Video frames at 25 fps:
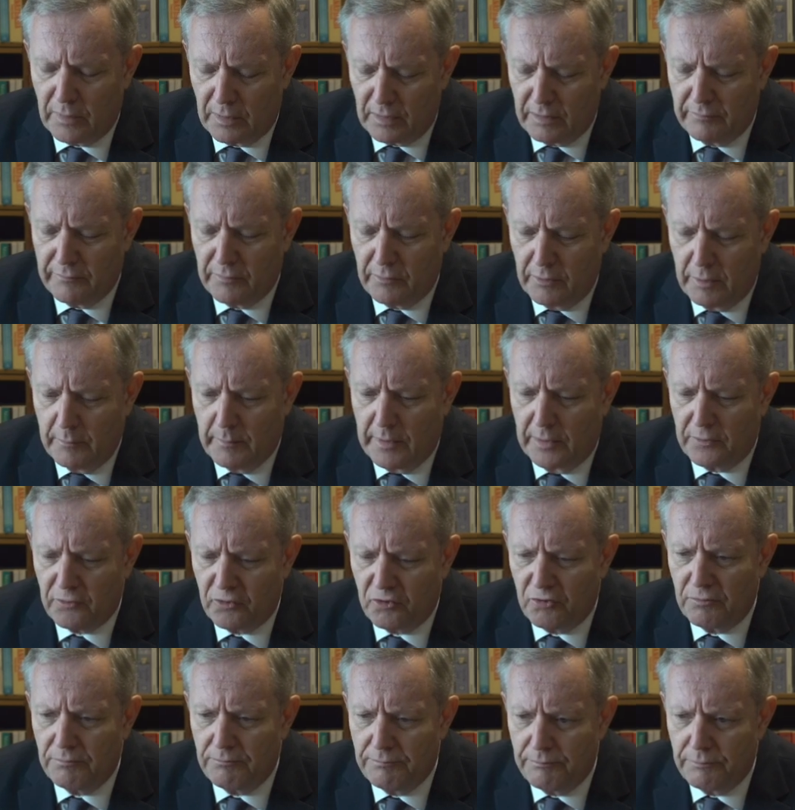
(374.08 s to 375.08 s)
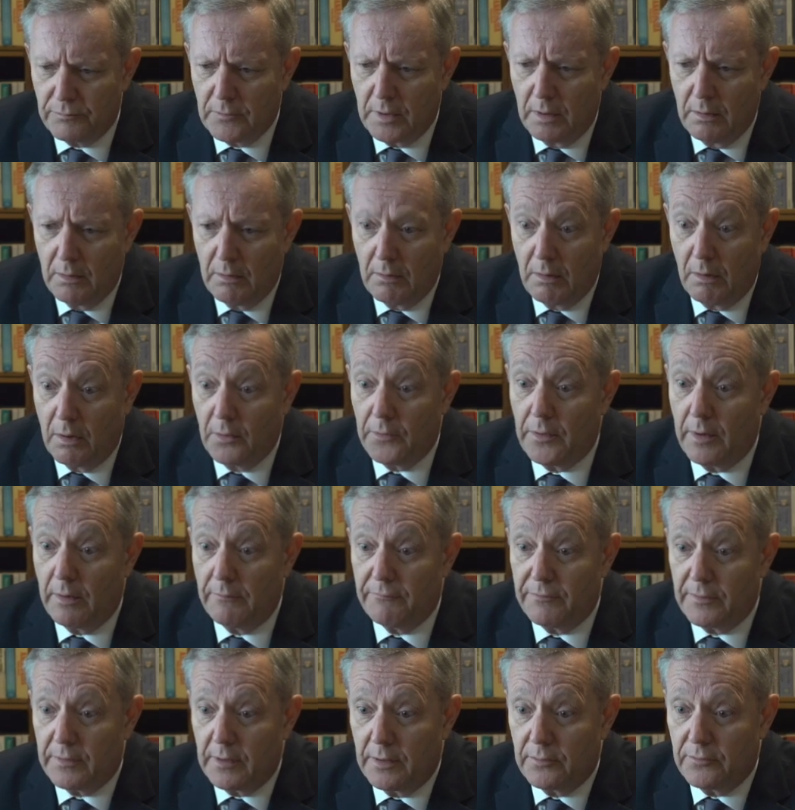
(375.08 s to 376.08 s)
Thank you very much. Oh, don't
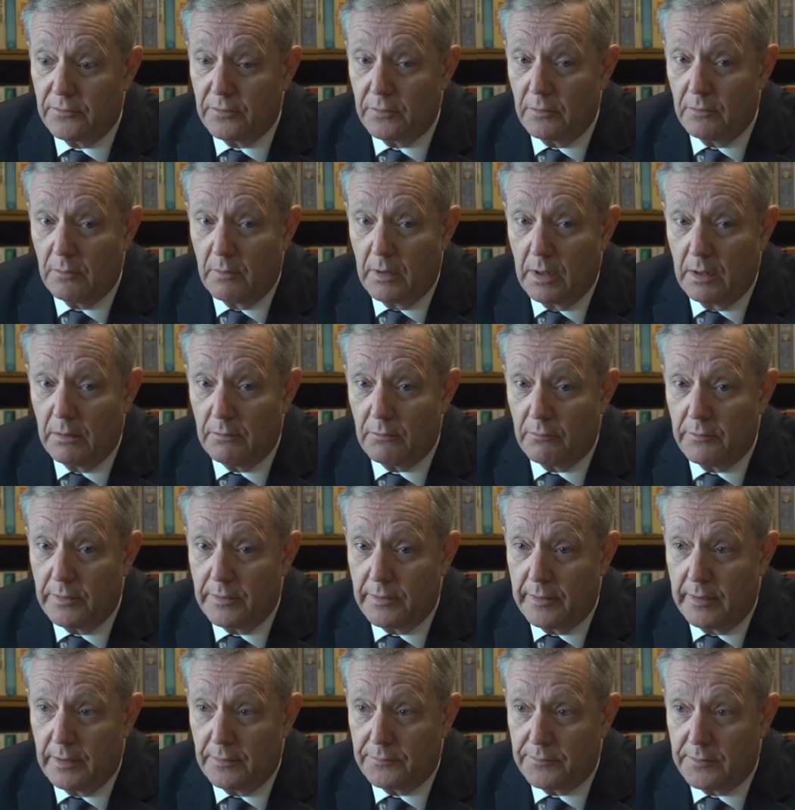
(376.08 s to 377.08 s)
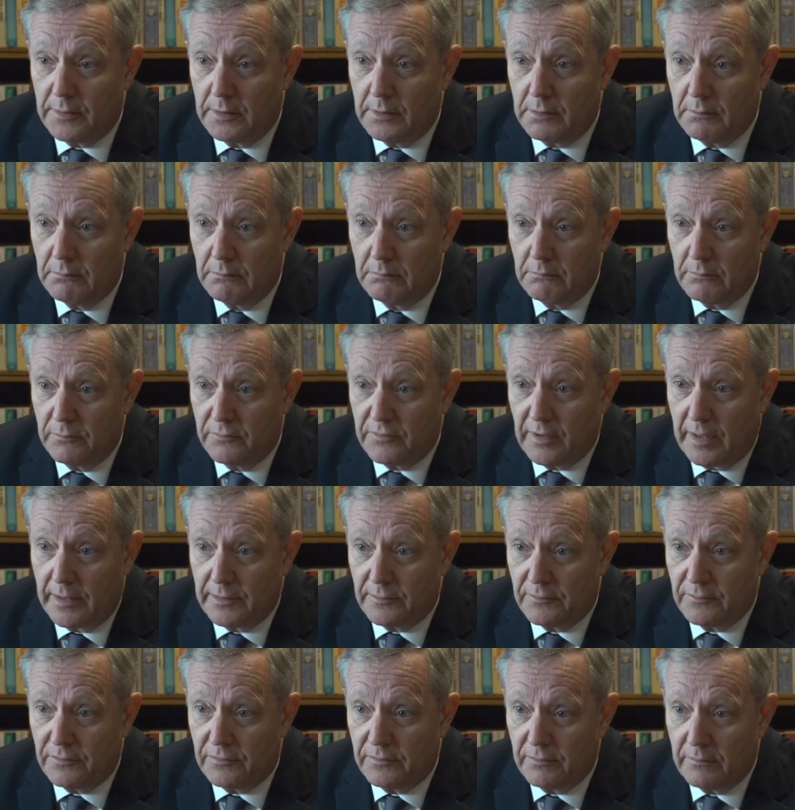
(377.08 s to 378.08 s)
forget to read out the
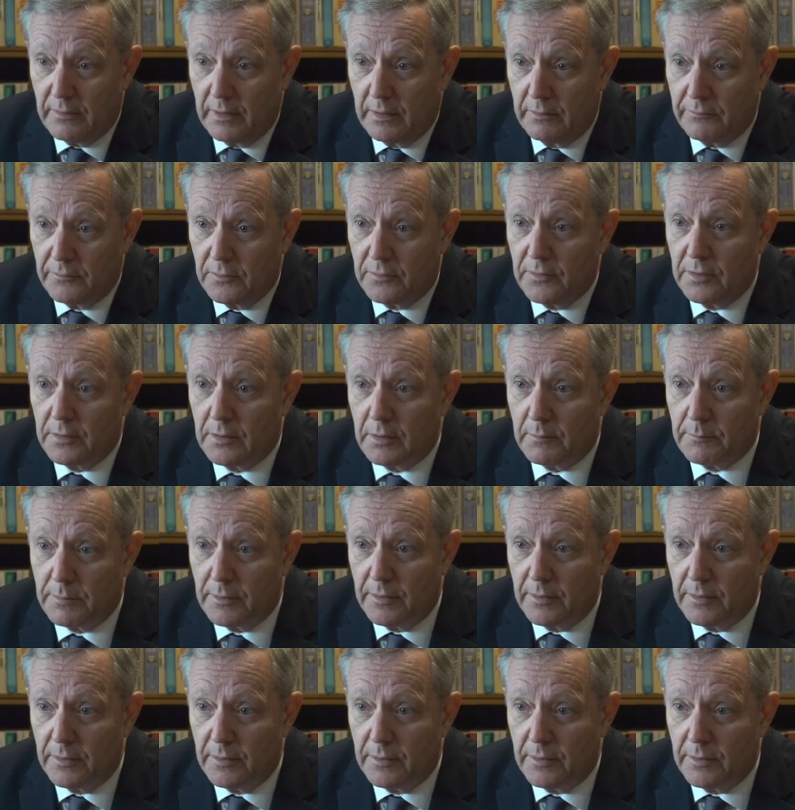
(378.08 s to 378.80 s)
dates and the ticket